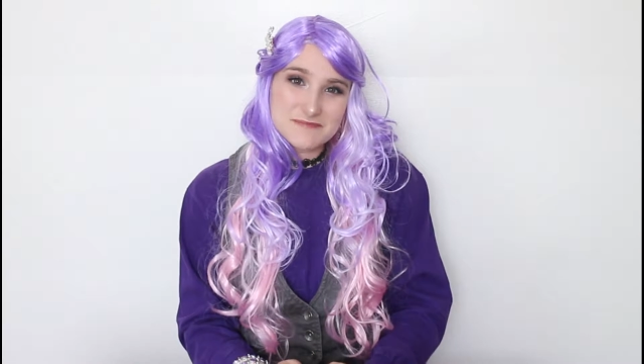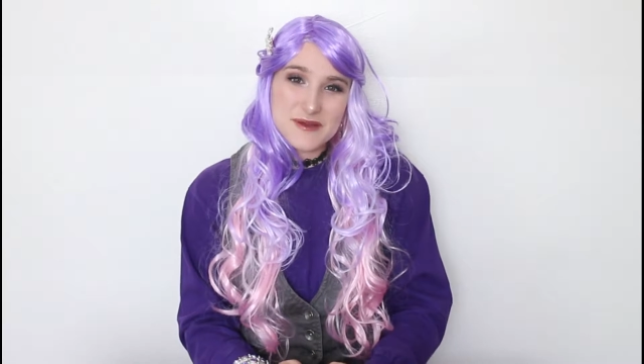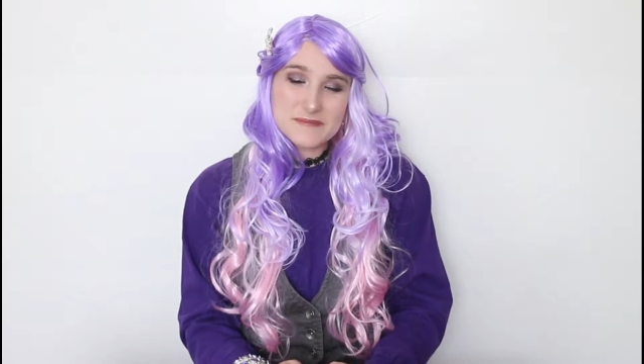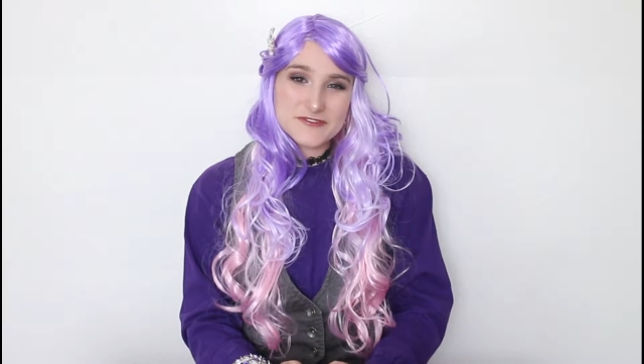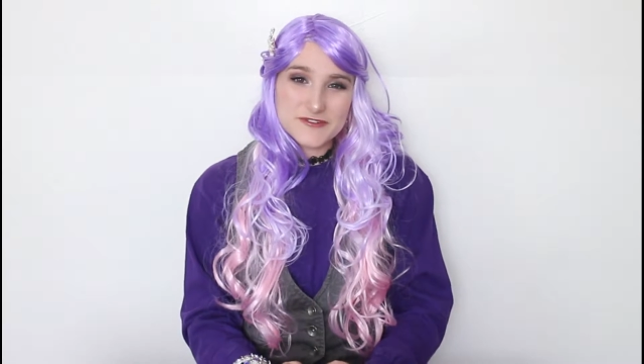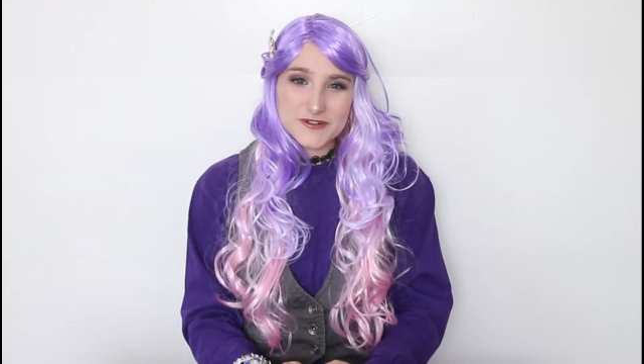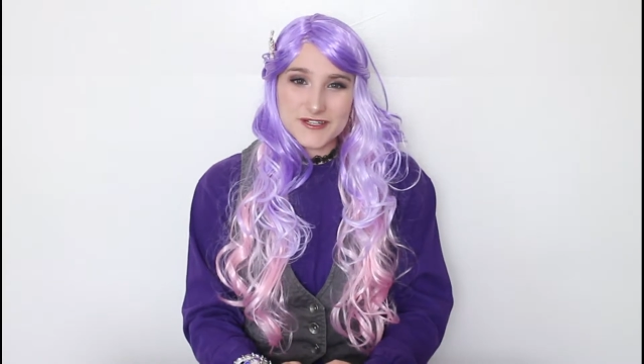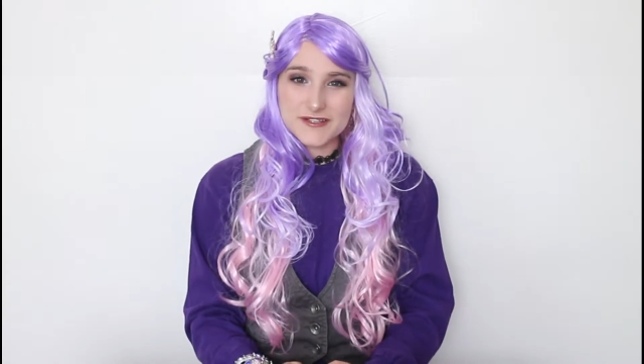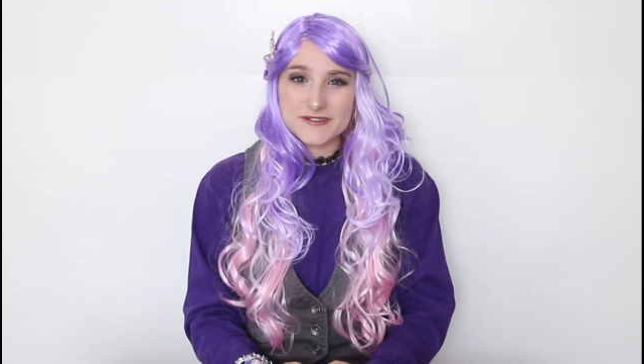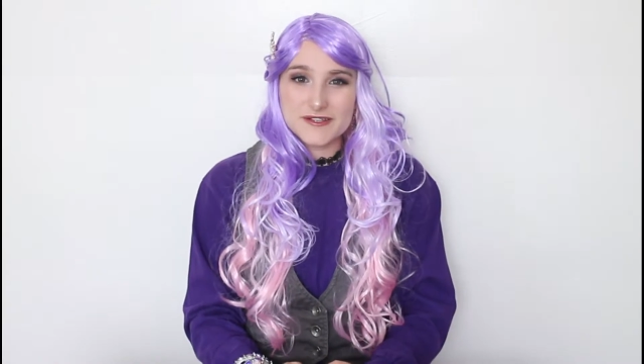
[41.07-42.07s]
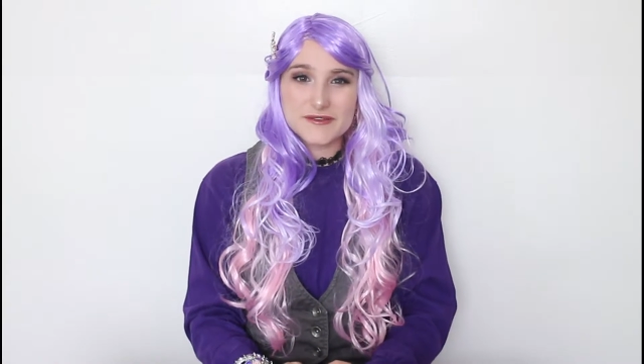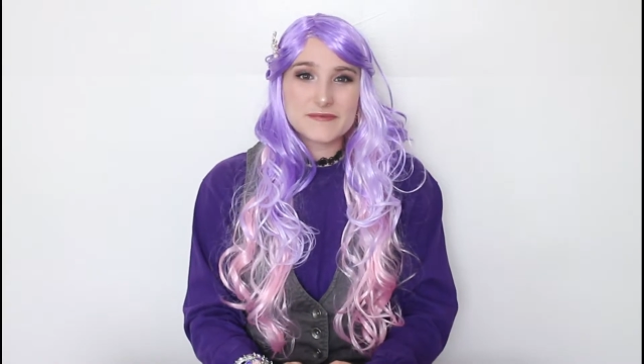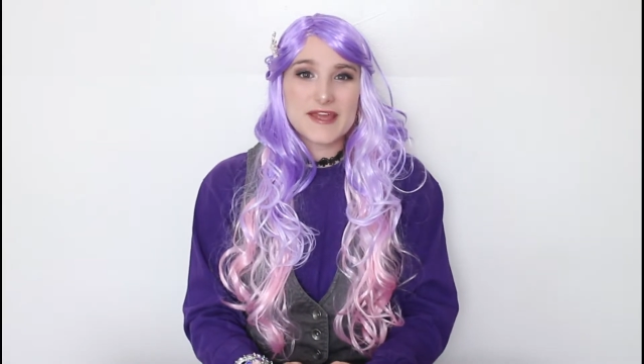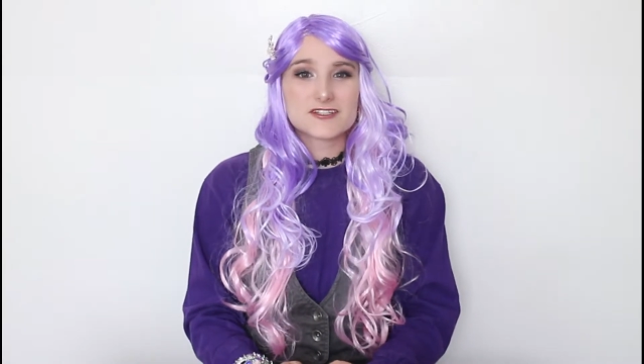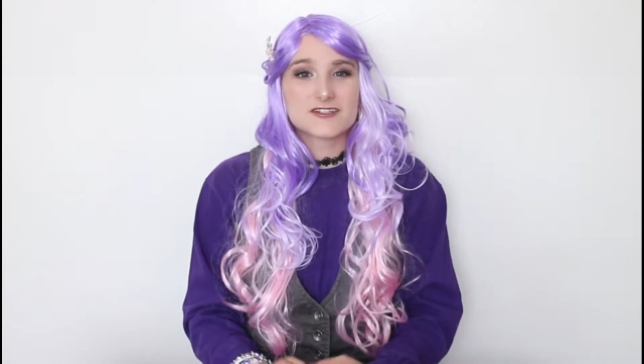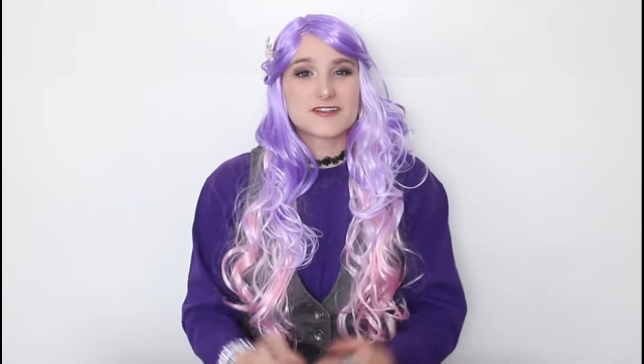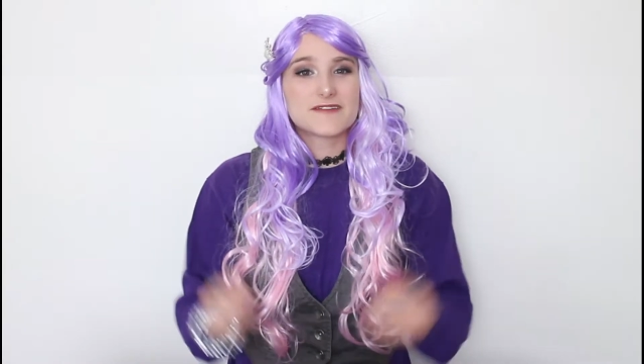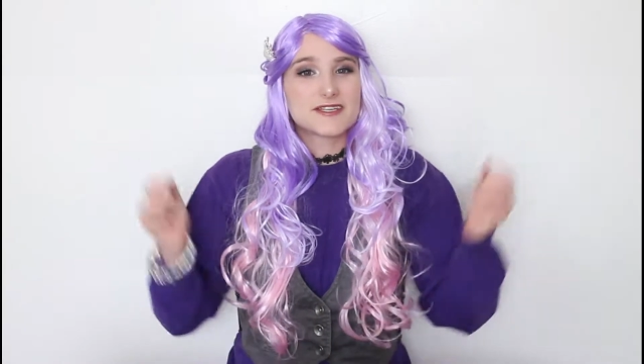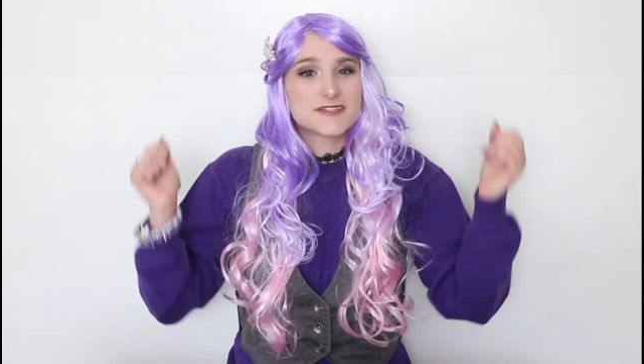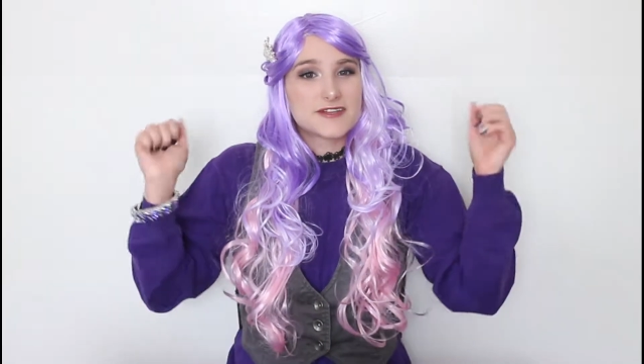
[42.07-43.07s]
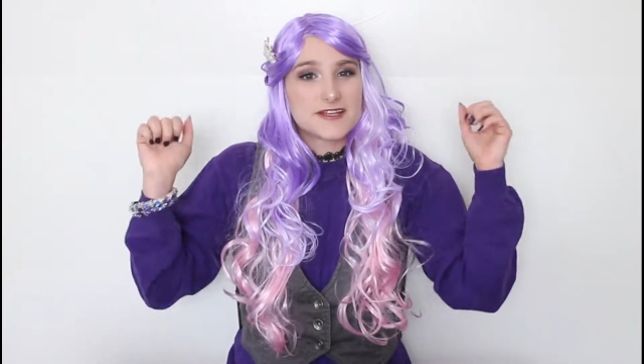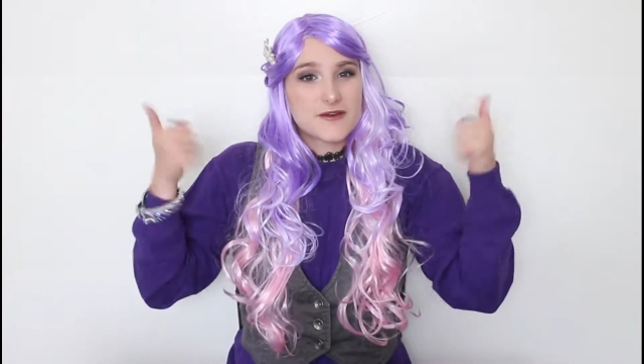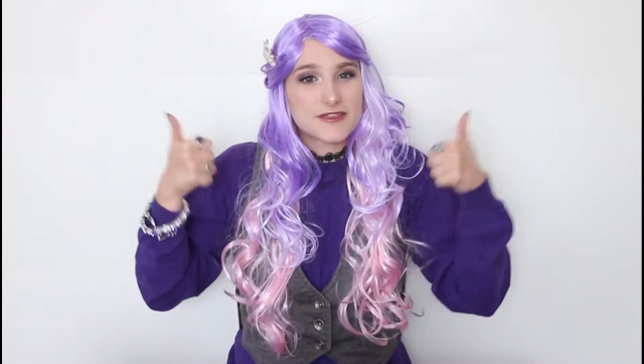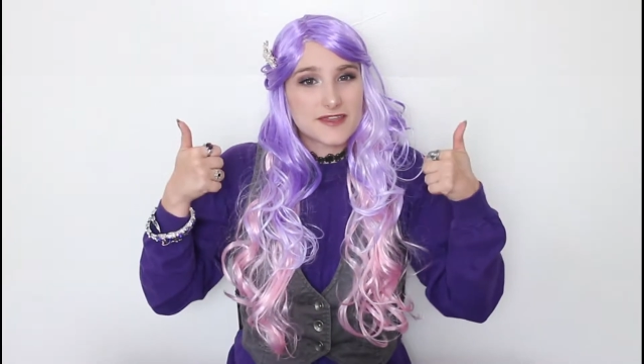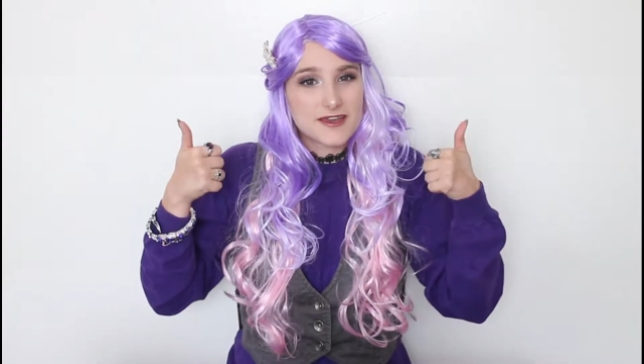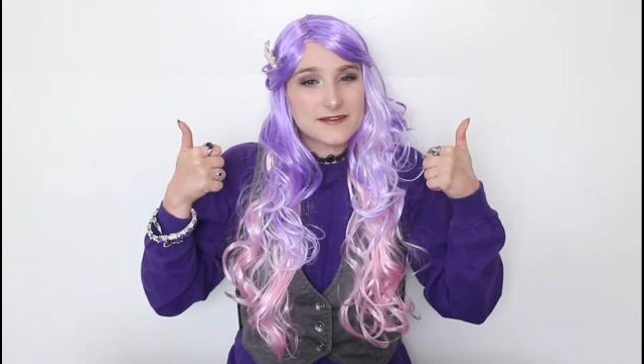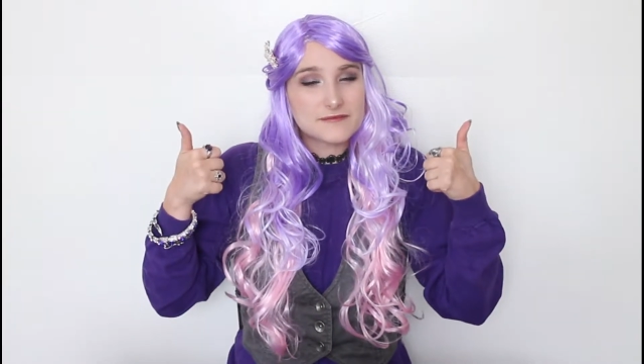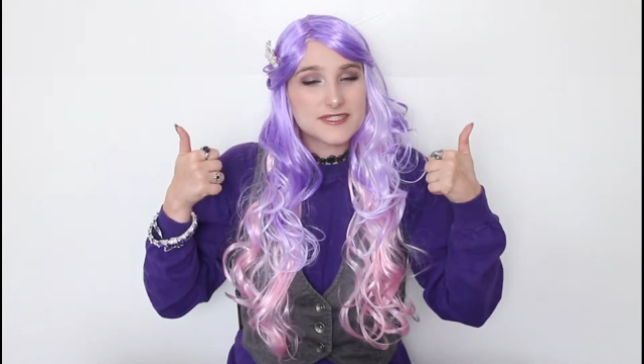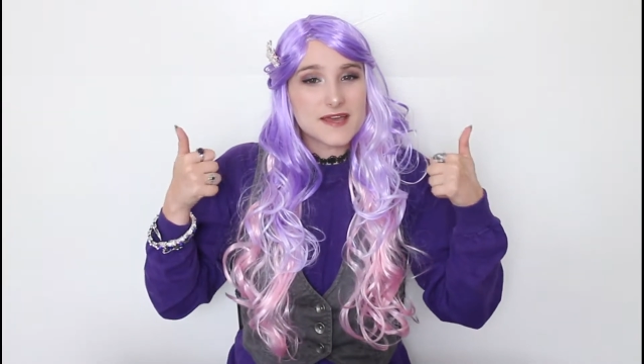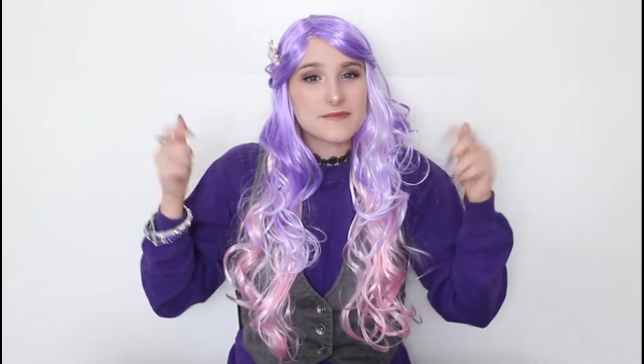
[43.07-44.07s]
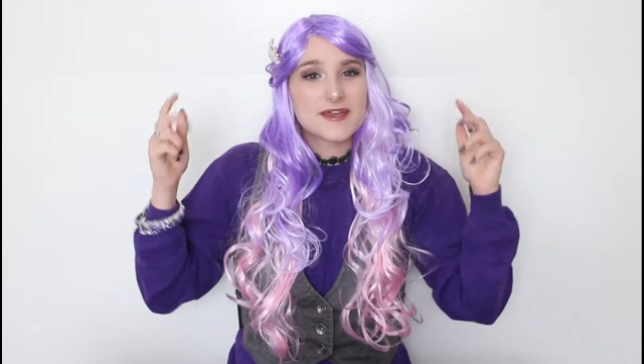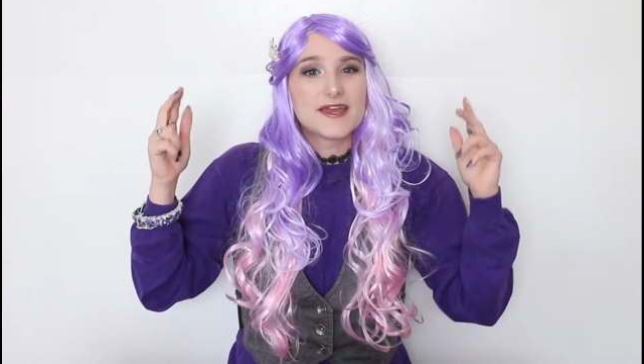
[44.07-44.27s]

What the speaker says: But before you do, make sure you give this video a thumbs up